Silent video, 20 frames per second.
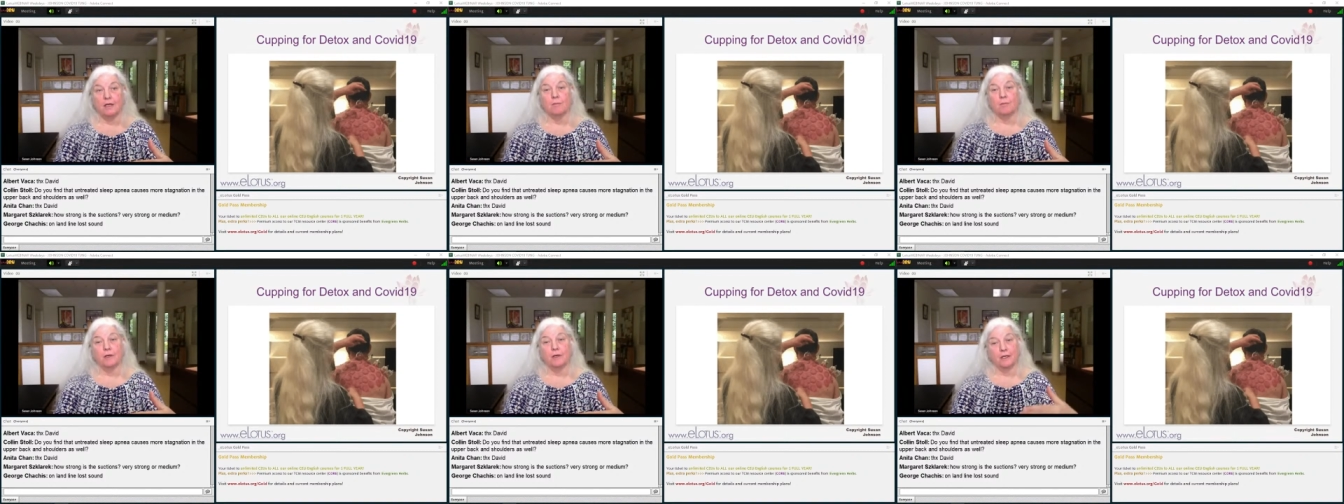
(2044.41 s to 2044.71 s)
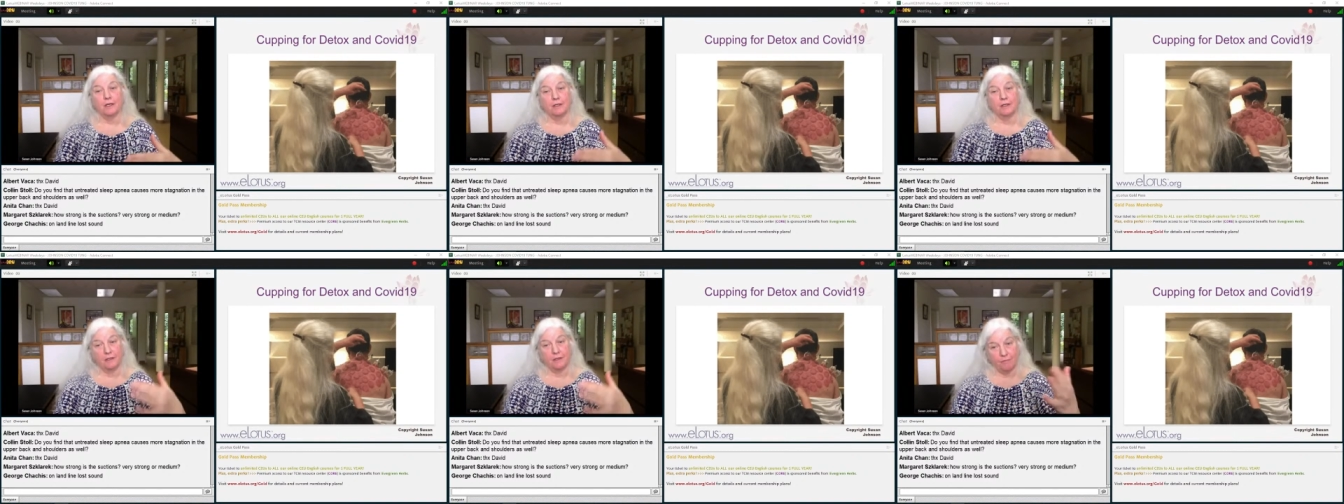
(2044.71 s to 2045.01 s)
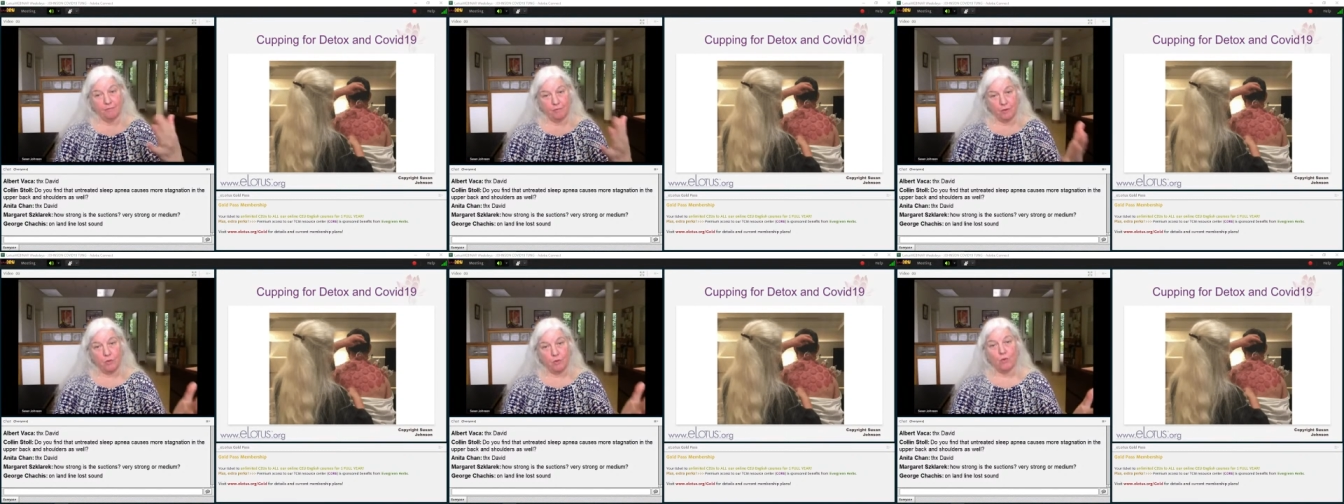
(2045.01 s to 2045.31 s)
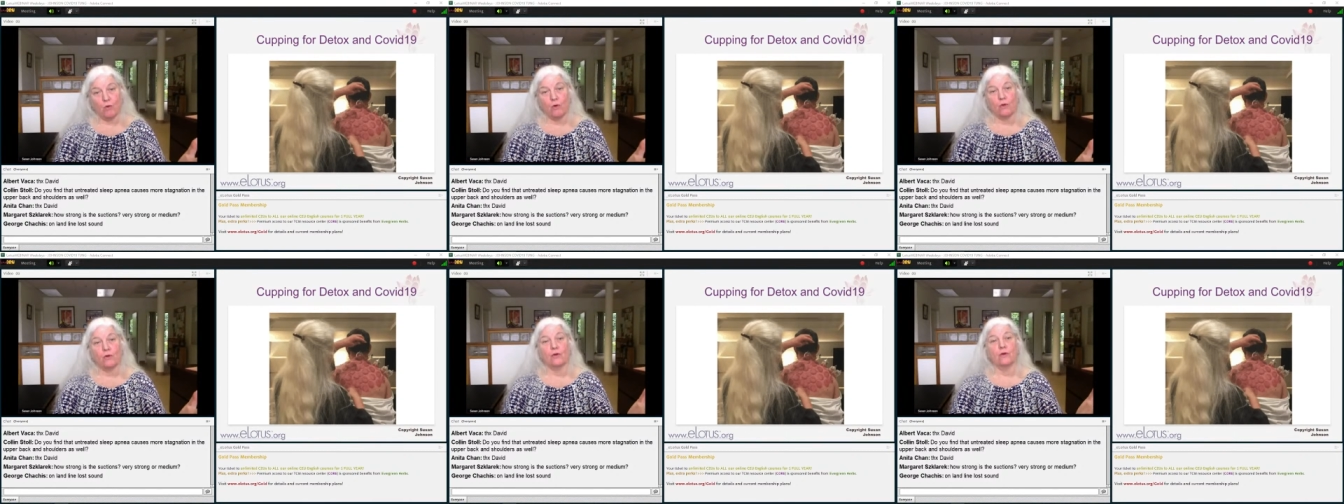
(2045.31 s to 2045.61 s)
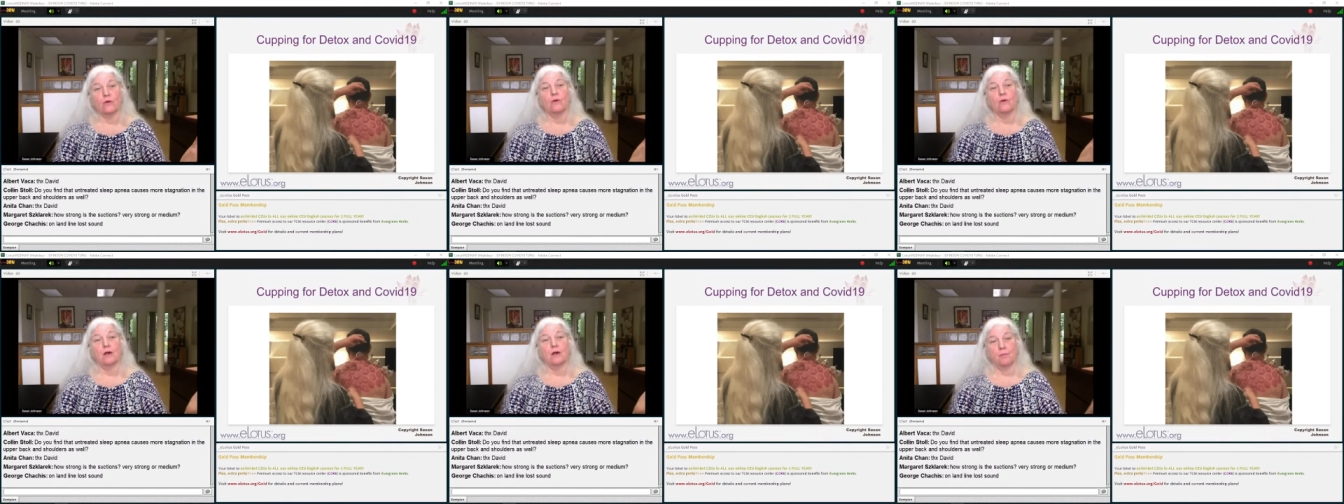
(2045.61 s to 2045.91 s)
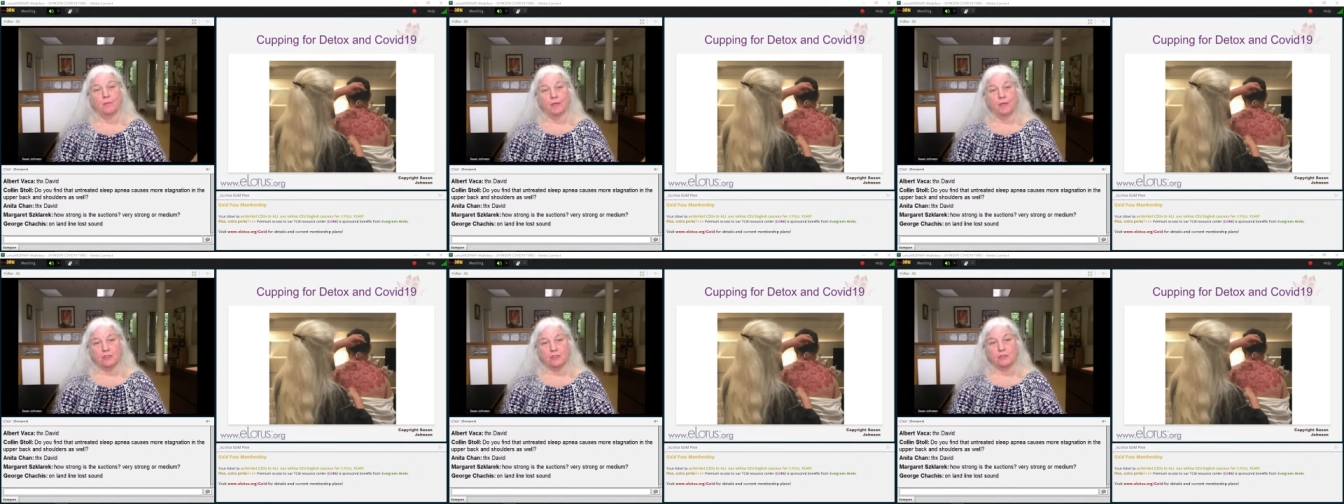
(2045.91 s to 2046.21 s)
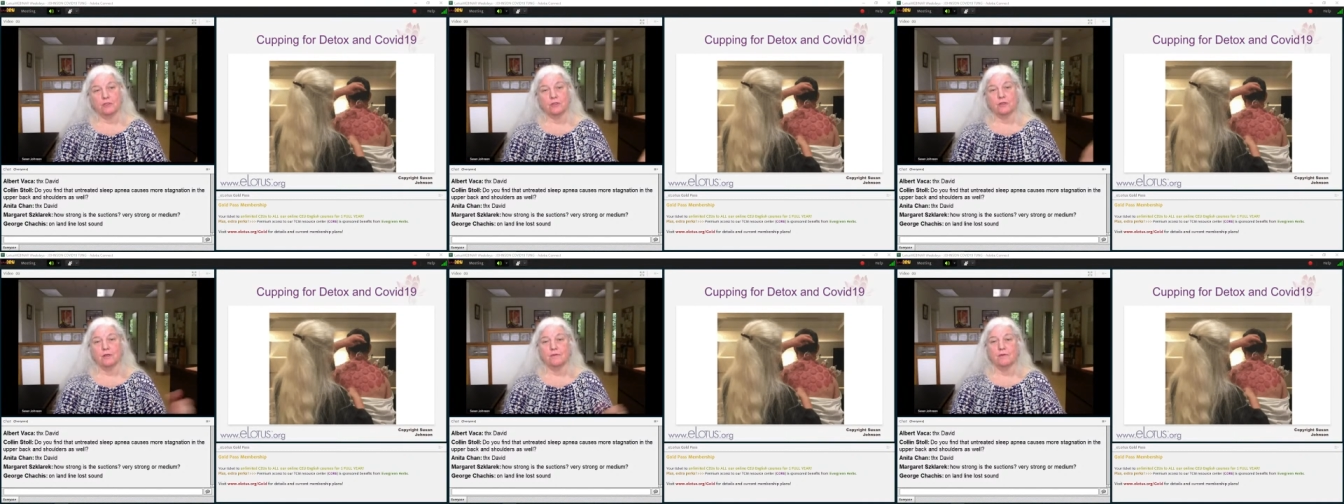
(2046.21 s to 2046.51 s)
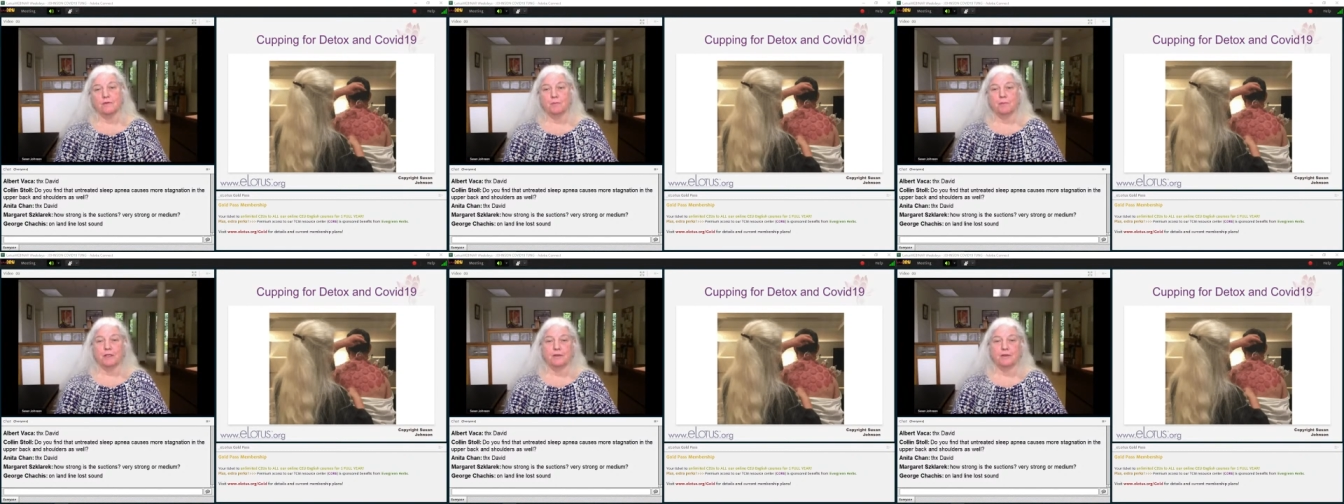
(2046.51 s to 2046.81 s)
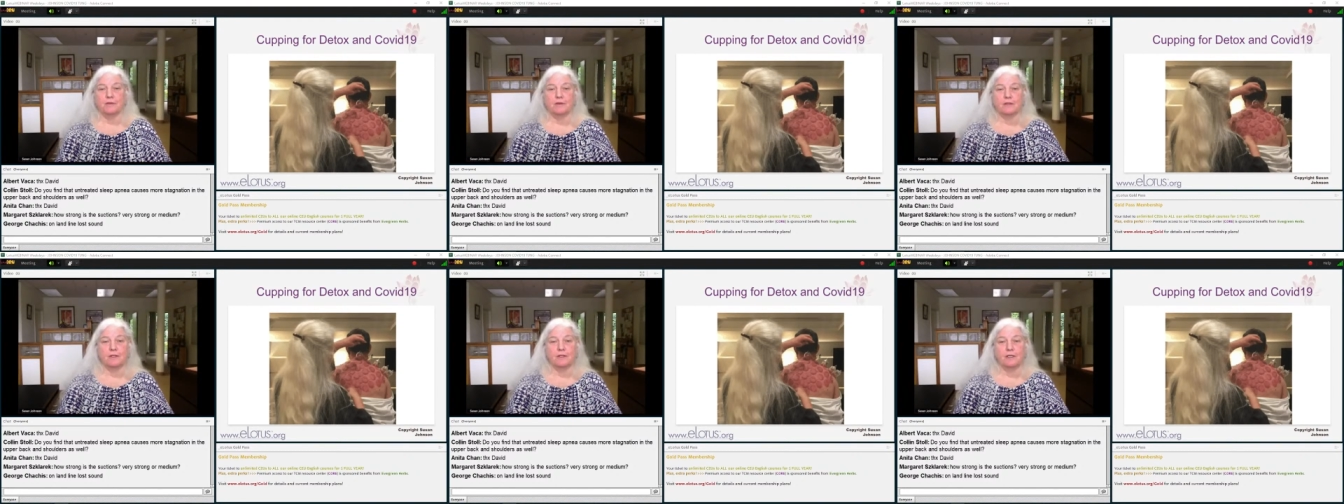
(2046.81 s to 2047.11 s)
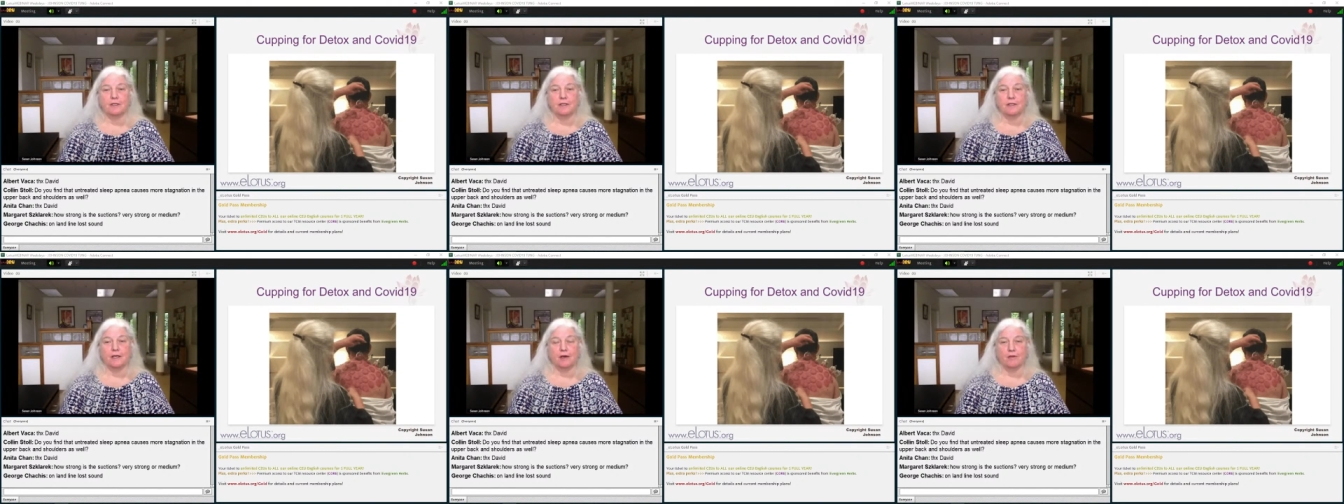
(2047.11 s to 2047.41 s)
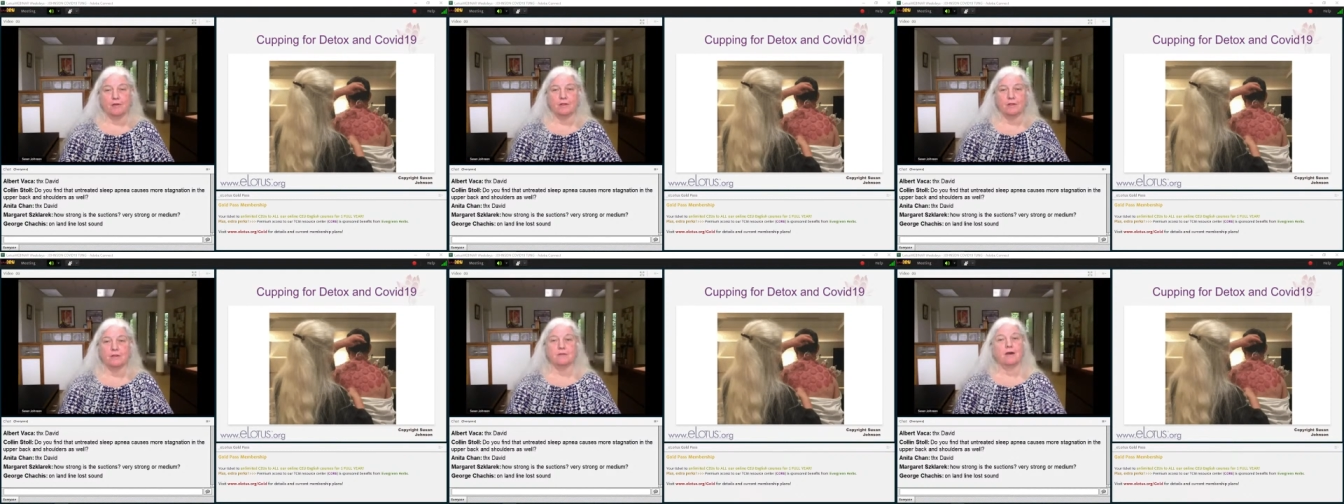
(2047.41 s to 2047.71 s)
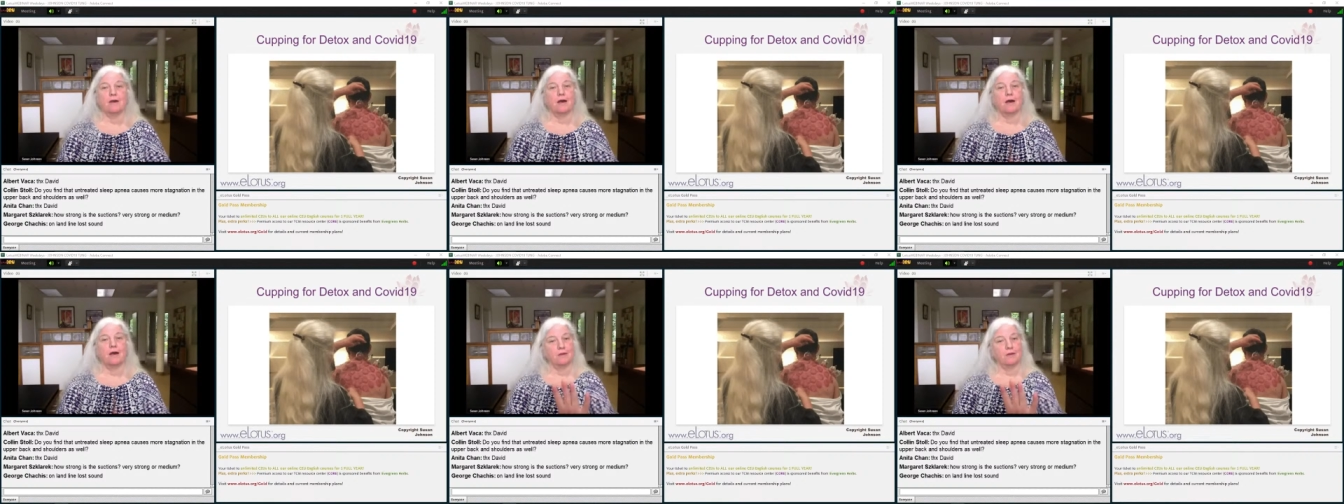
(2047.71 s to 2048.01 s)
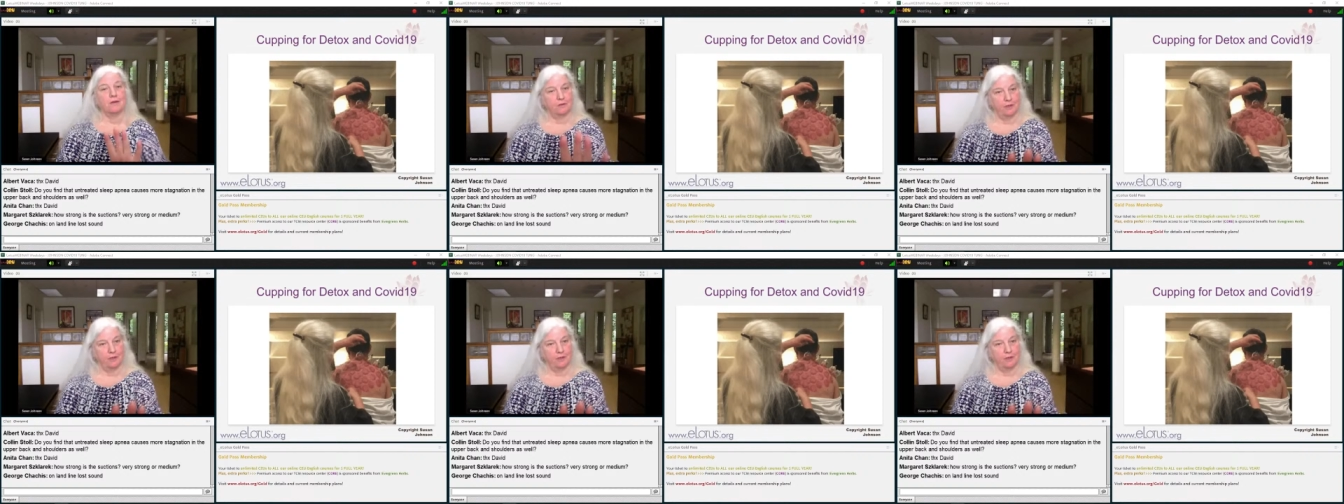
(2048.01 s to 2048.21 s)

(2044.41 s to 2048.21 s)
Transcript: But every quarter, I'll make sure everybody's cleaned out in the toxin